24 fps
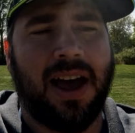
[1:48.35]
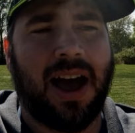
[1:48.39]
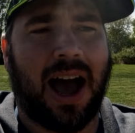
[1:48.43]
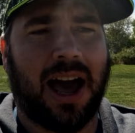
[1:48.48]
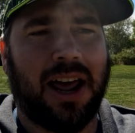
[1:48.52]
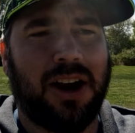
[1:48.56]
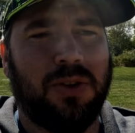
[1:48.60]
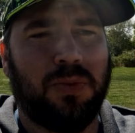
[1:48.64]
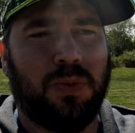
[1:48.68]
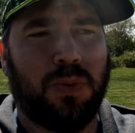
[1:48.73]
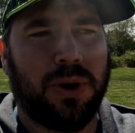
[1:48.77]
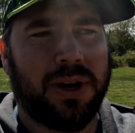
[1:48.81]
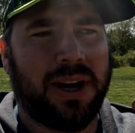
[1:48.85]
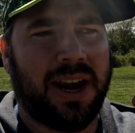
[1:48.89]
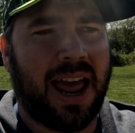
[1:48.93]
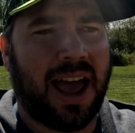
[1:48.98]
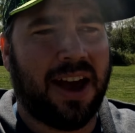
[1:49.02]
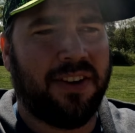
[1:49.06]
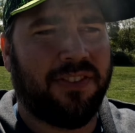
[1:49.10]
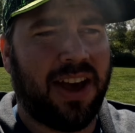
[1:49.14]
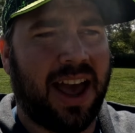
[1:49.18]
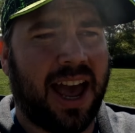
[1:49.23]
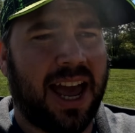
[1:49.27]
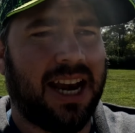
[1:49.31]
I wouldn't
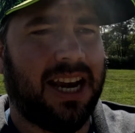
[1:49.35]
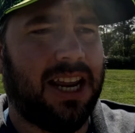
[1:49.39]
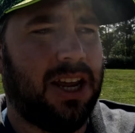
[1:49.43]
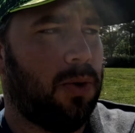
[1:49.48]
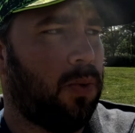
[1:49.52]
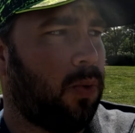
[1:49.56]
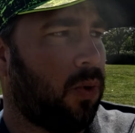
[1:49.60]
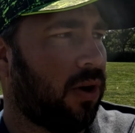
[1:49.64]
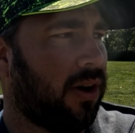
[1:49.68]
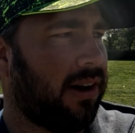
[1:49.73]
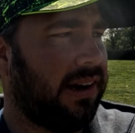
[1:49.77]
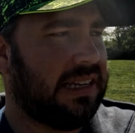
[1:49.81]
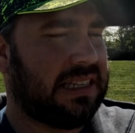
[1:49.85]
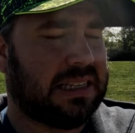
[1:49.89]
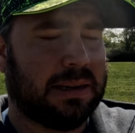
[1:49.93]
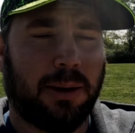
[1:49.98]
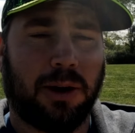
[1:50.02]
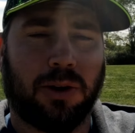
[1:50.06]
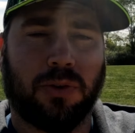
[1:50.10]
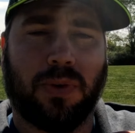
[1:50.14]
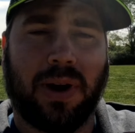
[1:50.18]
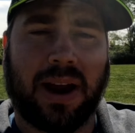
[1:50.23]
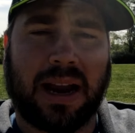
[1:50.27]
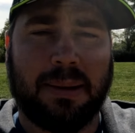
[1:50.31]
have any worries
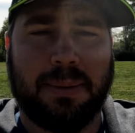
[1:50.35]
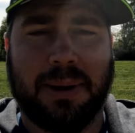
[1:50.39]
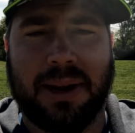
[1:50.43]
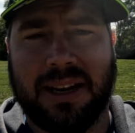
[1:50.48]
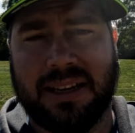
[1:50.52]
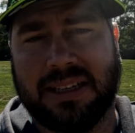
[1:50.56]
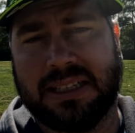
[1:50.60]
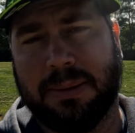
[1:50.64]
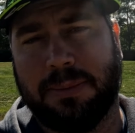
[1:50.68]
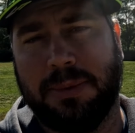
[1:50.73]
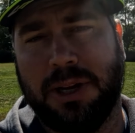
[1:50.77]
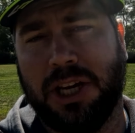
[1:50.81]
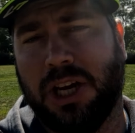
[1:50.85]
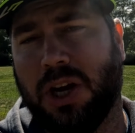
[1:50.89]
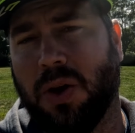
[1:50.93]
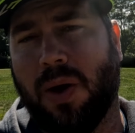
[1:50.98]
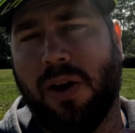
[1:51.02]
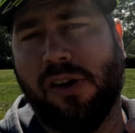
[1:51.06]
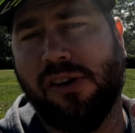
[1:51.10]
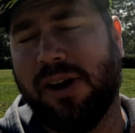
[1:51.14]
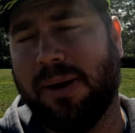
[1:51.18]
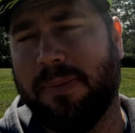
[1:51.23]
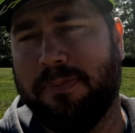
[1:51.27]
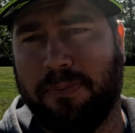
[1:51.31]
about recommending somebody
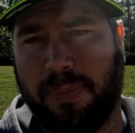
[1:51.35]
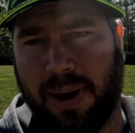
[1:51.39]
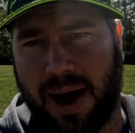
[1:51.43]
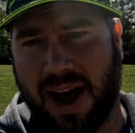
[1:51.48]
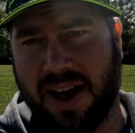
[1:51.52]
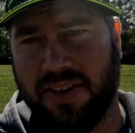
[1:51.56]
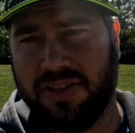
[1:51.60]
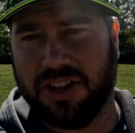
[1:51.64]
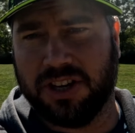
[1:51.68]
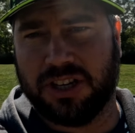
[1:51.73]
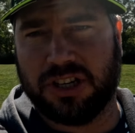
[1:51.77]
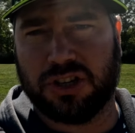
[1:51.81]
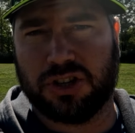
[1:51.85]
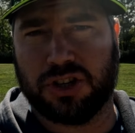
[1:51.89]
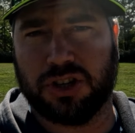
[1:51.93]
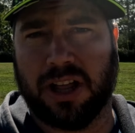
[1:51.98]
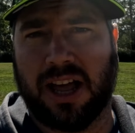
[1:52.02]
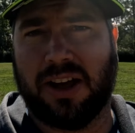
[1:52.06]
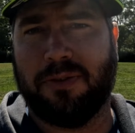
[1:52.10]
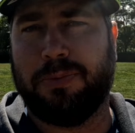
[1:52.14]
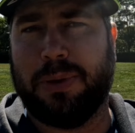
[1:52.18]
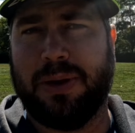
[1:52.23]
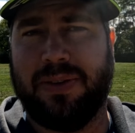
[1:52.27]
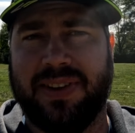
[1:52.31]
go out and buy the
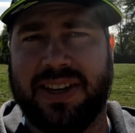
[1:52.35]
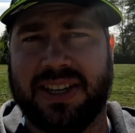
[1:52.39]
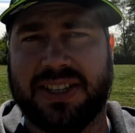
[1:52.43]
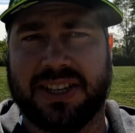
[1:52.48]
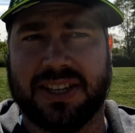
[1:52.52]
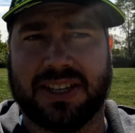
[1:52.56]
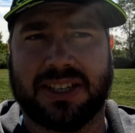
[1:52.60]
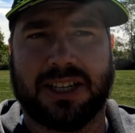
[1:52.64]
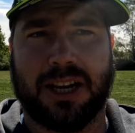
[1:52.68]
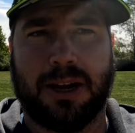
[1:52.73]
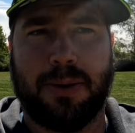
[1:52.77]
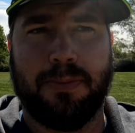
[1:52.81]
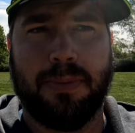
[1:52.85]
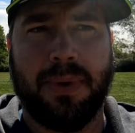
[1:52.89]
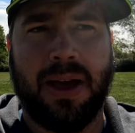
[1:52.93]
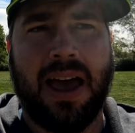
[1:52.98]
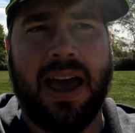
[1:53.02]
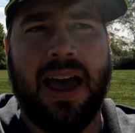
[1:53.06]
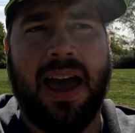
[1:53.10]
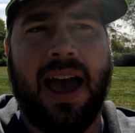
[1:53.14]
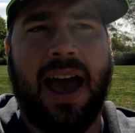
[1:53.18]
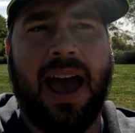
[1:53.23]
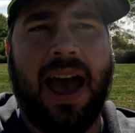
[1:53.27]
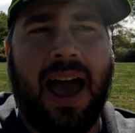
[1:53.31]
digital FPV system,
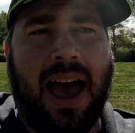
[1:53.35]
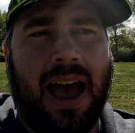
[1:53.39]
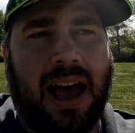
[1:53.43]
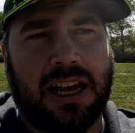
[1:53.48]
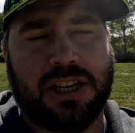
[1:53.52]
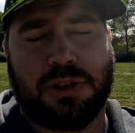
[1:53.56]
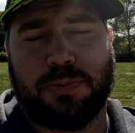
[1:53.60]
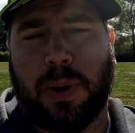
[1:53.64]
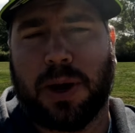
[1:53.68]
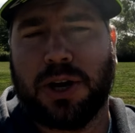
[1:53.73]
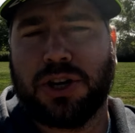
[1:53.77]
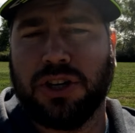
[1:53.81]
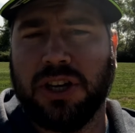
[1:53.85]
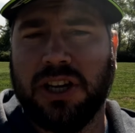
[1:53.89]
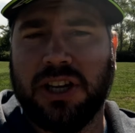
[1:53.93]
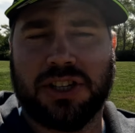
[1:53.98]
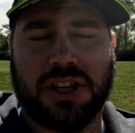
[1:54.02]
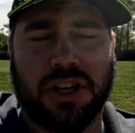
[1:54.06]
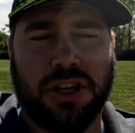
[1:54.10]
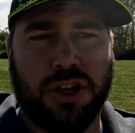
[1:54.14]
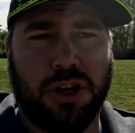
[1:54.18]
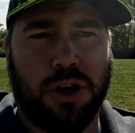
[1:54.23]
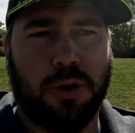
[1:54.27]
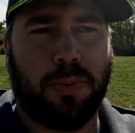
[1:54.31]
especially
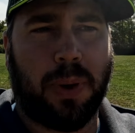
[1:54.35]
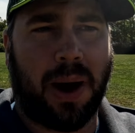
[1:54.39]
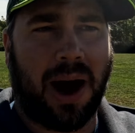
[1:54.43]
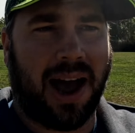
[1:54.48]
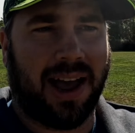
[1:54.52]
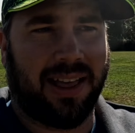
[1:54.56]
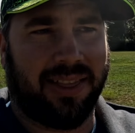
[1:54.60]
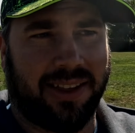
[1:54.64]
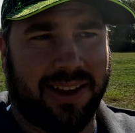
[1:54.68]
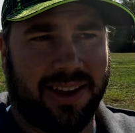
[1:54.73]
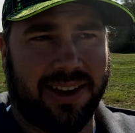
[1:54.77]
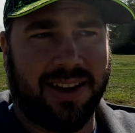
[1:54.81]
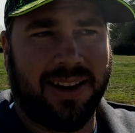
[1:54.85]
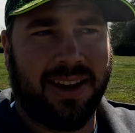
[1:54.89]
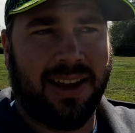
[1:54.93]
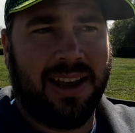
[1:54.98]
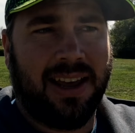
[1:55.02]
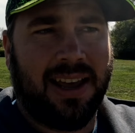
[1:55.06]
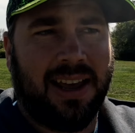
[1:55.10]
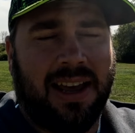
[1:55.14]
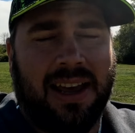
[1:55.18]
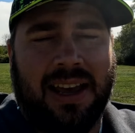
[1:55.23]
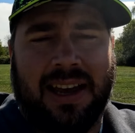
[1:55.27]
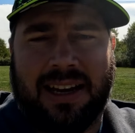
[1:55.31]
as a new pilot,
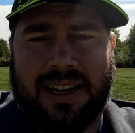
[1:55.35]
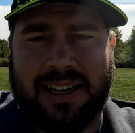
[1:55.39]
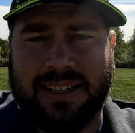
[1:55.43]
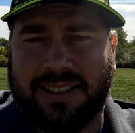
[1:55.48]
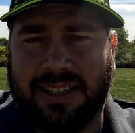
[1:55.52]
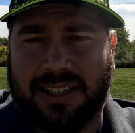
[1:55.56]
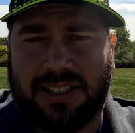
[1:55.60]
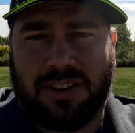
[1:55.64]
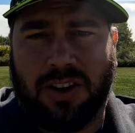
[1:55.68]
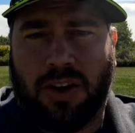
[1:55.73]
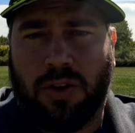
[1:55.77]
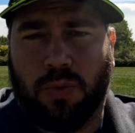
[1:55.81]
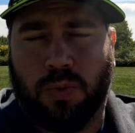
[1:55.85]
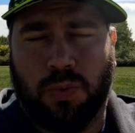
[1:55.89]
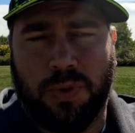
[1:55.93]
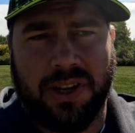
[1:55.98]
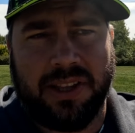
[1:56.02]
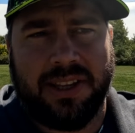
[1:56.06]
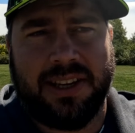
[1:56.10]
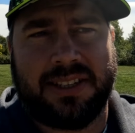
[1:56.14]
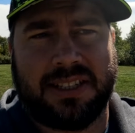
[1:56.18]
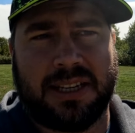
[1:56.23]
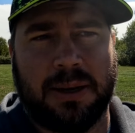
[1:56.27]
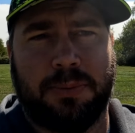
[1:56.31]
because it's
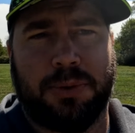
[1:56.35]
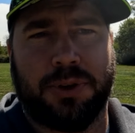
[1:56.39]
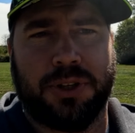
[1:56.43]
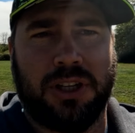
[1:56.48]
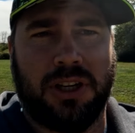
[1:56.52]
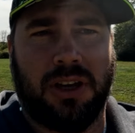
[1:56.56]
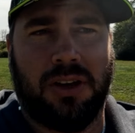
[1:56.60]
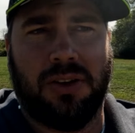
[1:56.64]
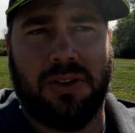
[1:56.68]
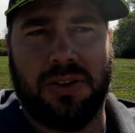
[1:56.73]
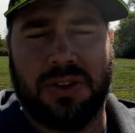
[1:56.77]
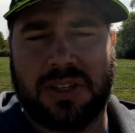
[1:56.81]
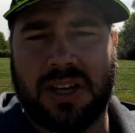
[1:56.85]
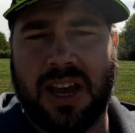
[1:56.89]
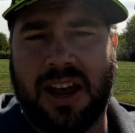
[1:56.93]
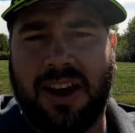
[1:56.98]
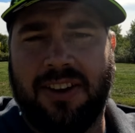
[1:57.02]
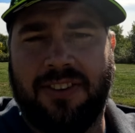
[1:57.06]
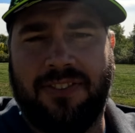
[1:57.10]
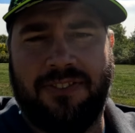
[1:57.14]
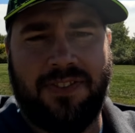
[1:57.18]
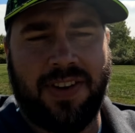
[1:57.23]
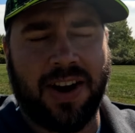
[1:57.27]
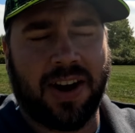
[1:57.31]
really simple to use,
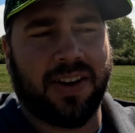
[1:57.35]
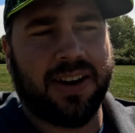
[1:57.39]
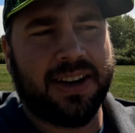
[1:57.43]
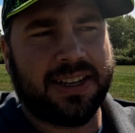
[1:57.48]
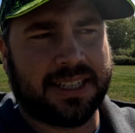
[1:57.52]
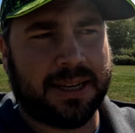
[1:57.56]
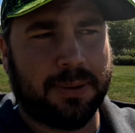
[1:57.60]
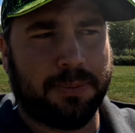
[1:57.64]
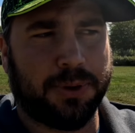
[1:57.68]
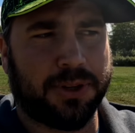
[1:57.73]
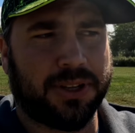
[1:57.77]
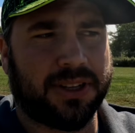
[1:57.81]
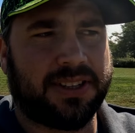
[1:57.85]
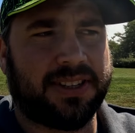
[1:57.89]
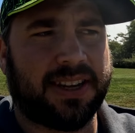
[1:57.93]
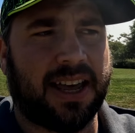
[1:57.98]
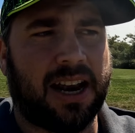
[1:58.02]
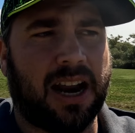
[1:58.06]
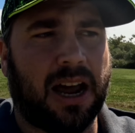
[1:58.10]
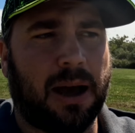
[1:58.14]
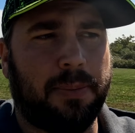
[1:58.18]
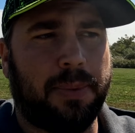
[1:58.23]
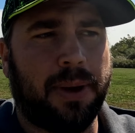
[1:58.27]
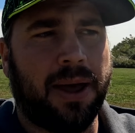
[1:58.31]
very simple to
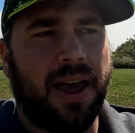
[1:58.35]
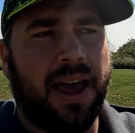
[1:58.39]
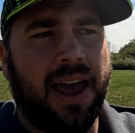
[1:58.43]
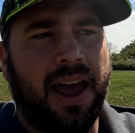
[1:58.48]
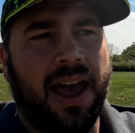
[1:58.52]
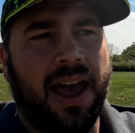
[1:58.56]
set up,